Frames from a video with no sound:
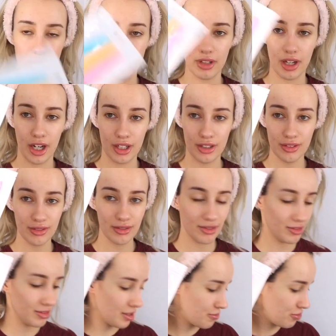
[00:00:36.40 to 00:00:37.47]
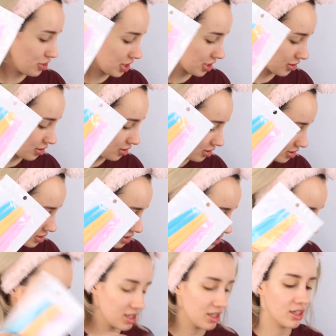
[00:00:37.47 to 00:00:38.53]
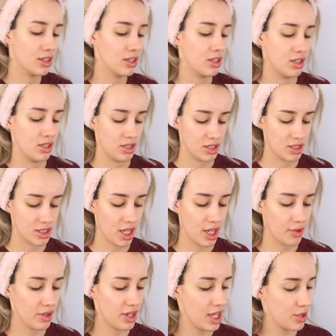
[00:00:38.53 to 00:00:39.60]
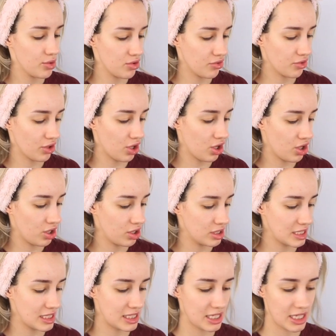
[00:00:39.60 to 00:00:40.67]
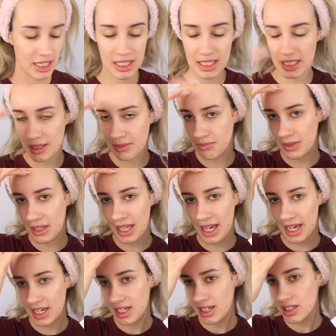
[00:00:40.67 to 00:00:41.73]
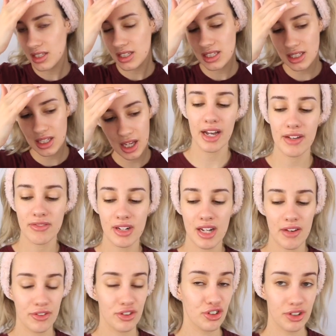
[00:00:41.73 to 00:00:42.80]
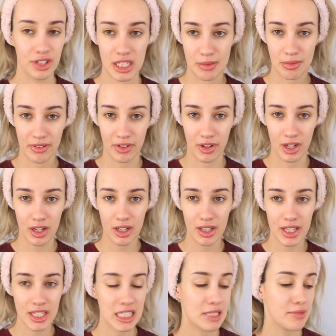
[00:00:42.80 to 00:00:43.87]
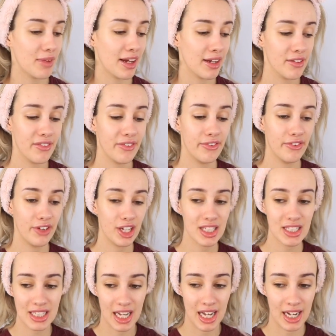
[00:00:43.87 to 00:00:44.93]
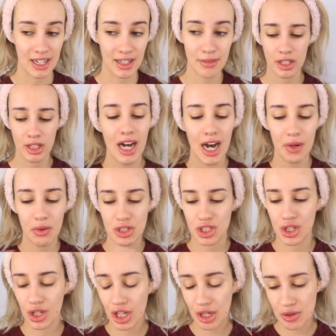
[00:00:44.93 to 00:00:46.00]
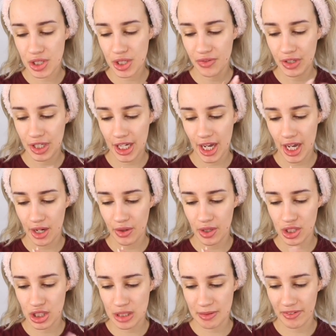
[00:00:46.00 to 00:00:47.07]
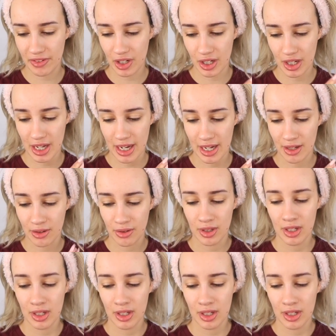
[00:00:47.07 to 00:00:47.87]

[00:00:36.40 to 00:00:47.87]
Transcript: Oh, they're pretty colours. So here we've got 6 blades. I've never done this before. This is my first time. I watched a YouTube video just before now.